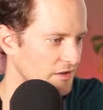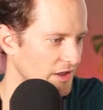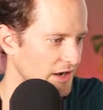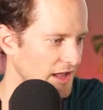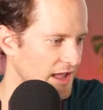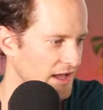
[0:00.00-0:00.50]

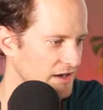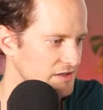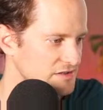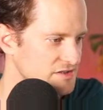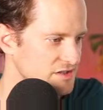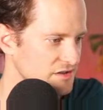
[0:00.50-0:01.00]
that I
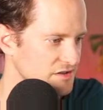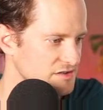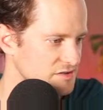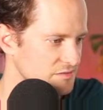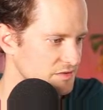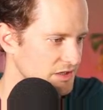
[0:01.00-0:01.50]
added. So
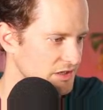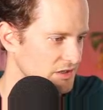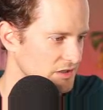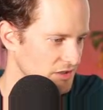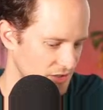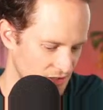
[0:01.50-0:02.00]
this will be
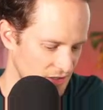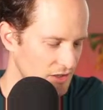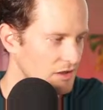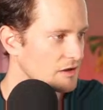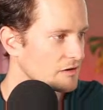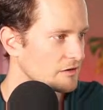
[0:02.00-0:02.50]

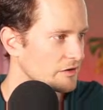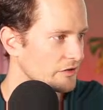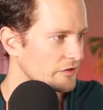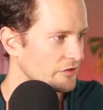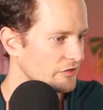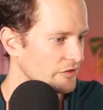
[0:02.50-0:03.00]

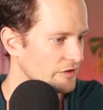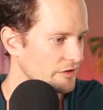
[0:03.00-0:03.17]
equals